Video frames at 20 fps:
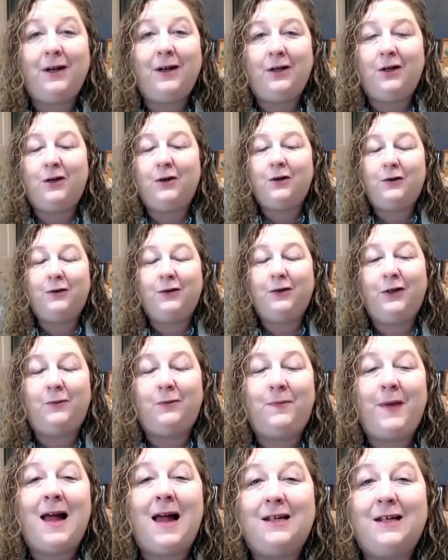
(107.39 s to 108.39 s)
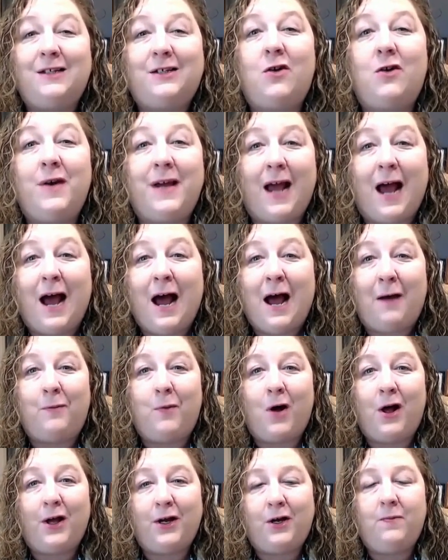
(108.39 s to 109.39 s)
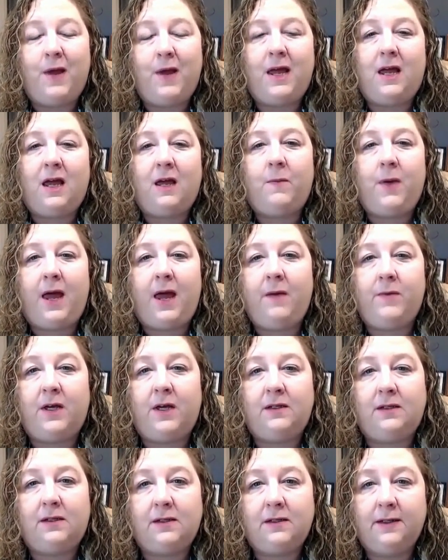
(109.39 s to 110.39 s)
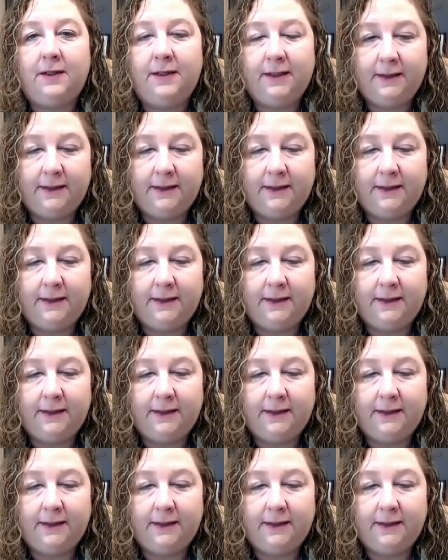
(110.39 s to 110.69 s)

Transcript: your your balance going up while you're making payments.